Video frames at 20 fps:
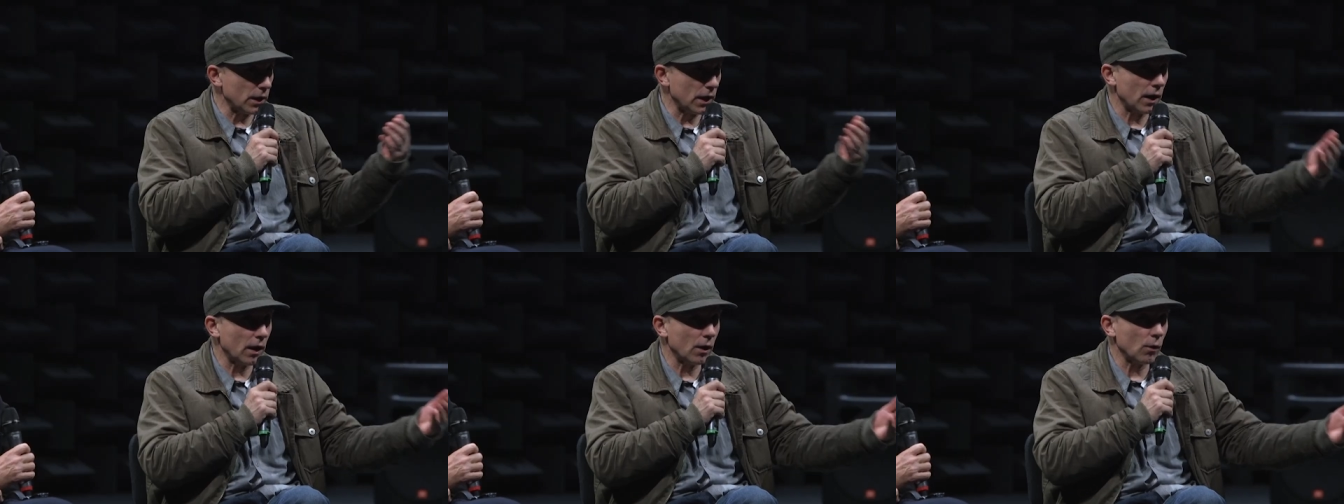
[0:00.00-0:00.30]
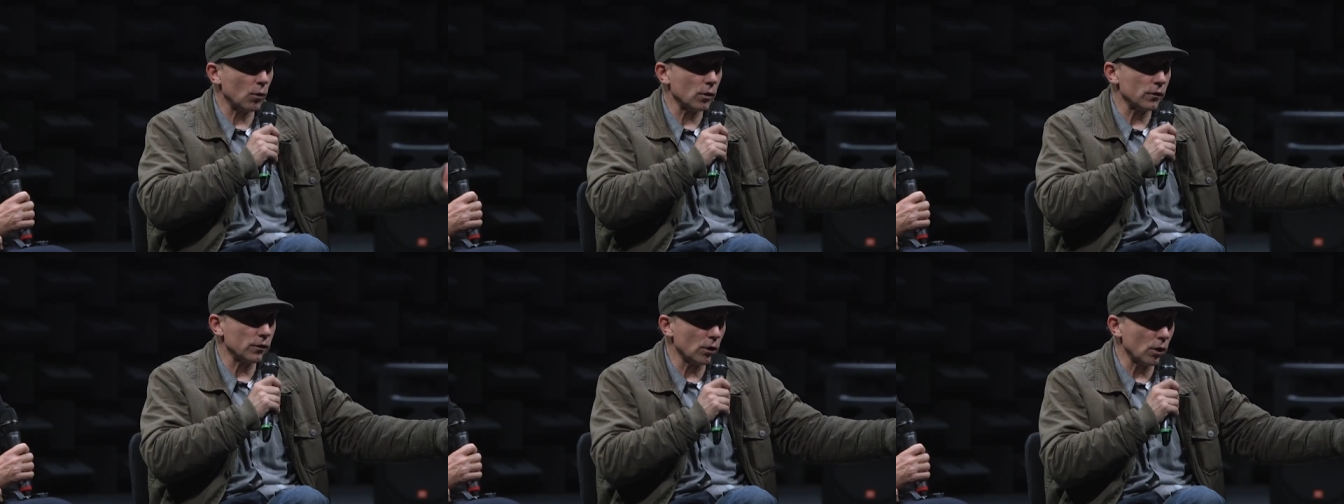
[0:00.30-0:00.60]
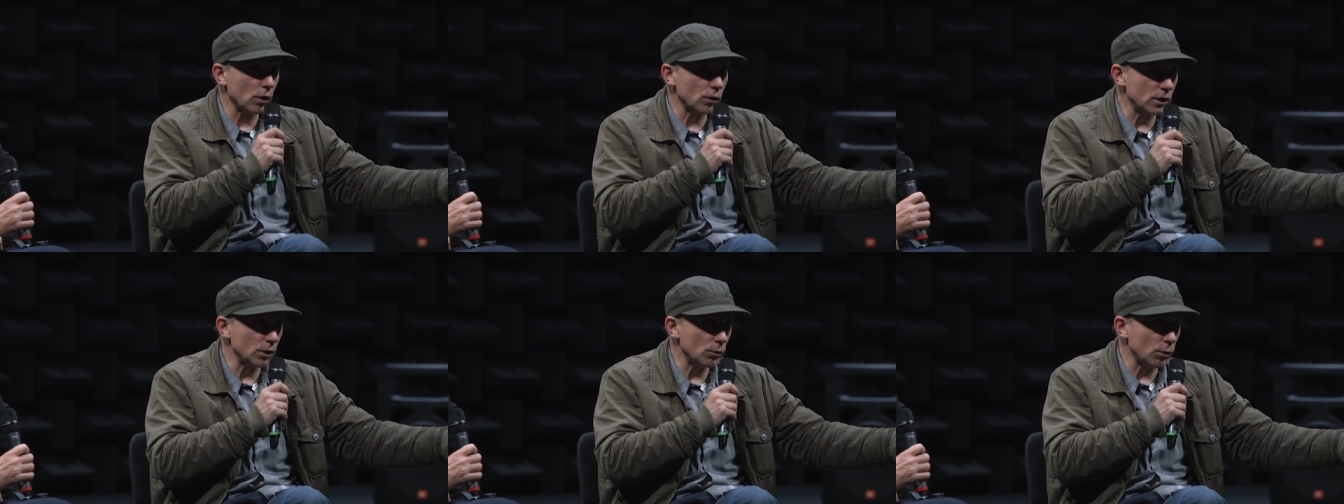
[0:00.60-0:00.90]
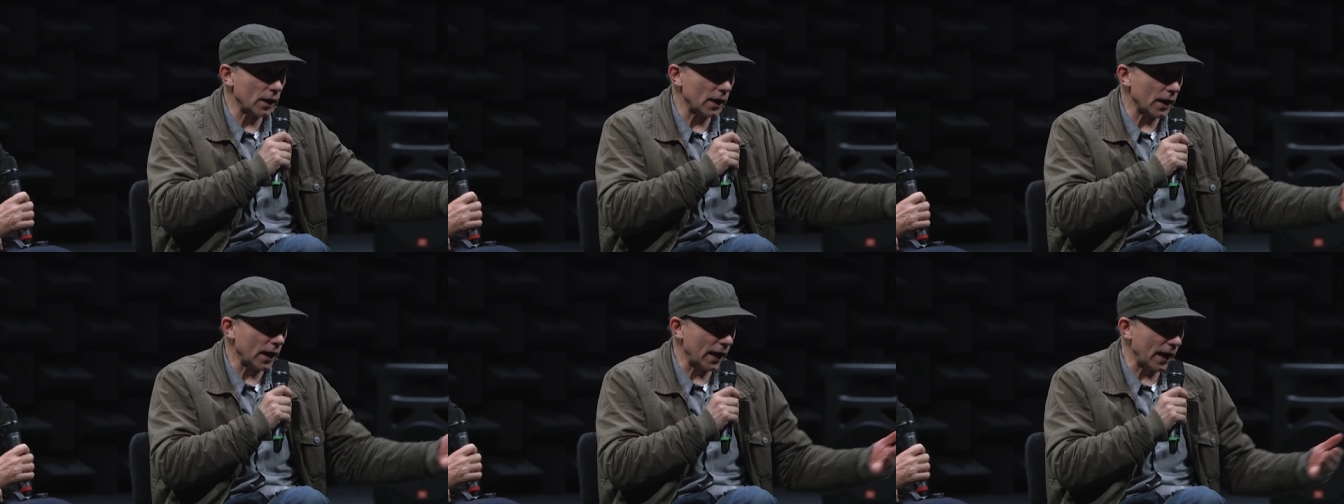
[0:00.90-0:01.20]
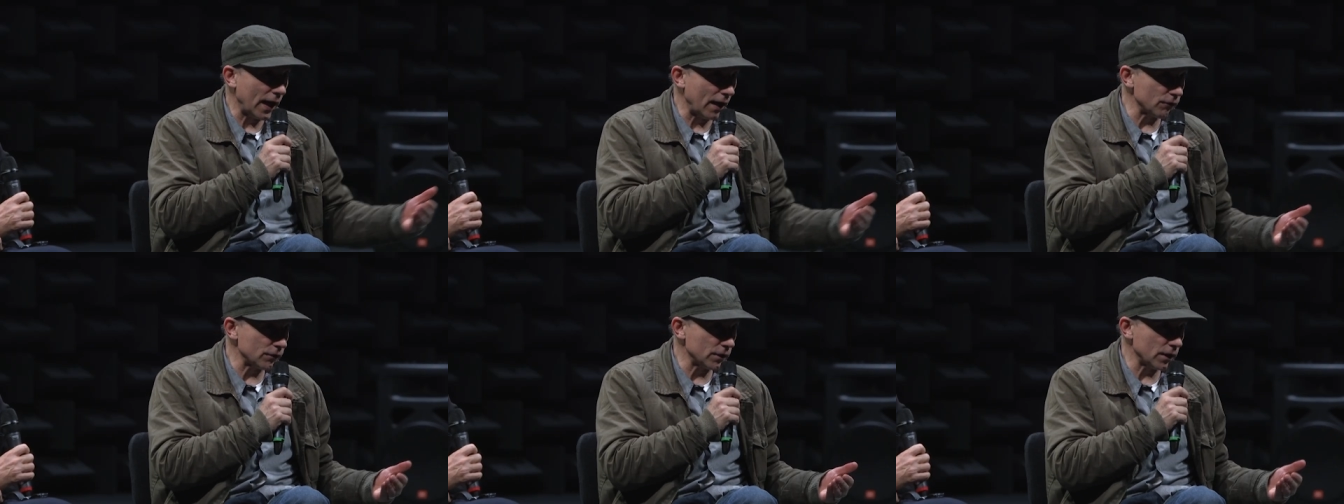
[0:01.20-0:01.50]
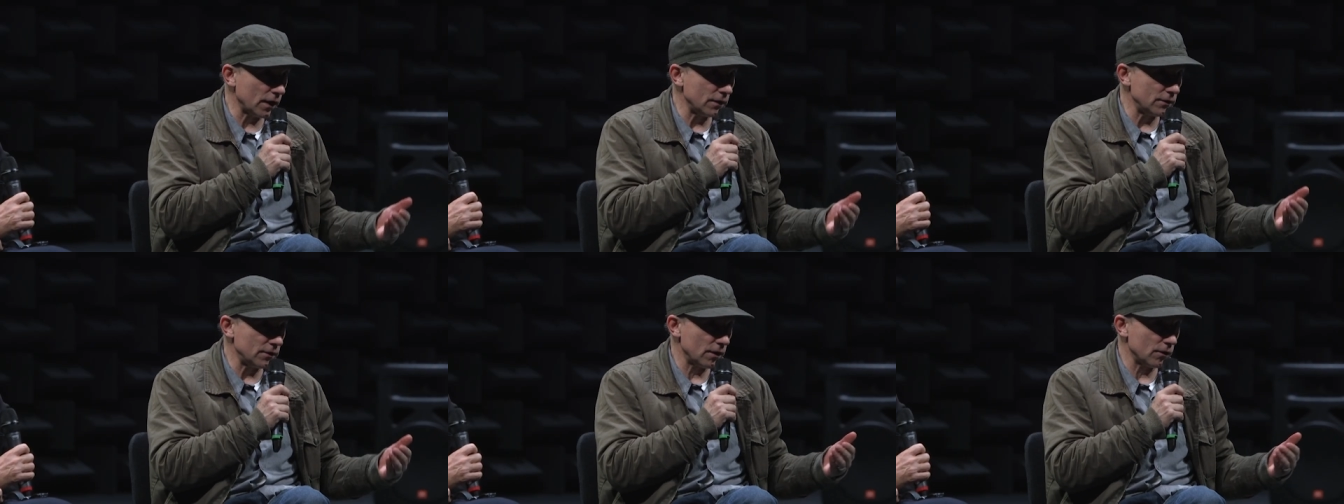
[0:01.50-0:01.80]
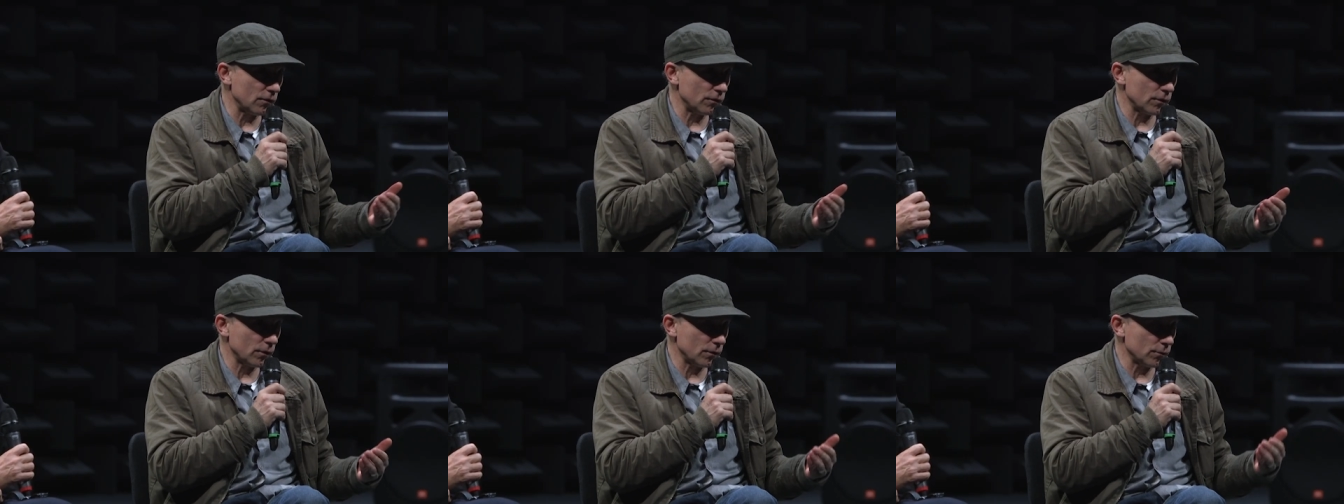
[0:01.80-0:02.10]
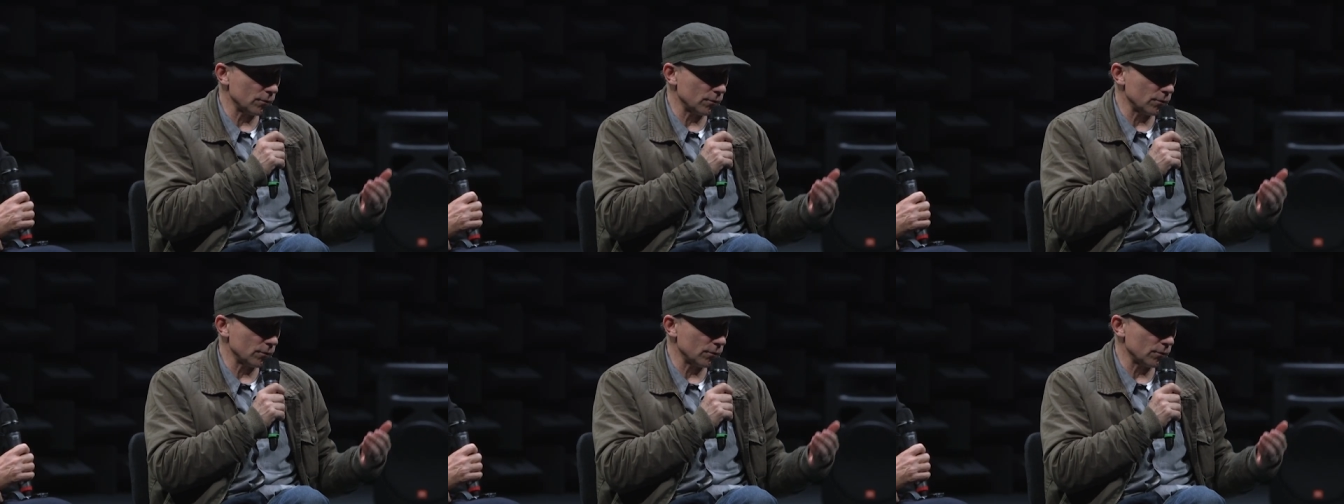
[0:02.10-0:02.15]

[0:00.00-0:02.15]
But the only way I have an idea of